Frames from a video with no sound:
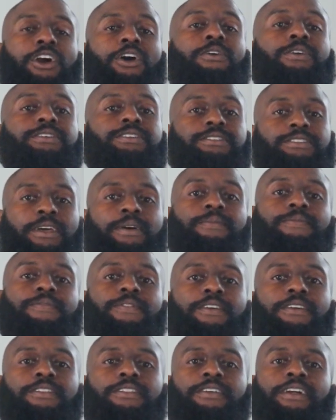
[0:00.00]
Go a step
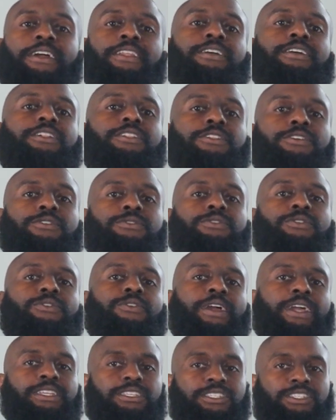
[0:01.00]
further and include
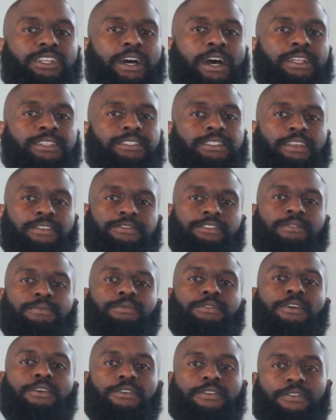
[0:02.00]
great shots of
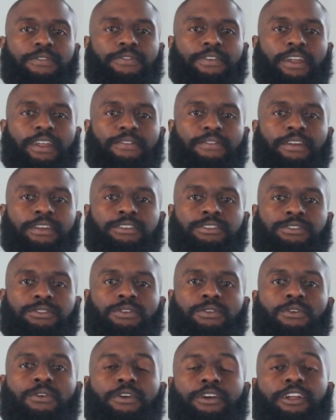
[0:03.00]
some local favorites
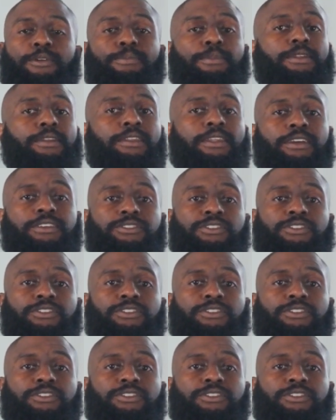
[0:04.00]
or community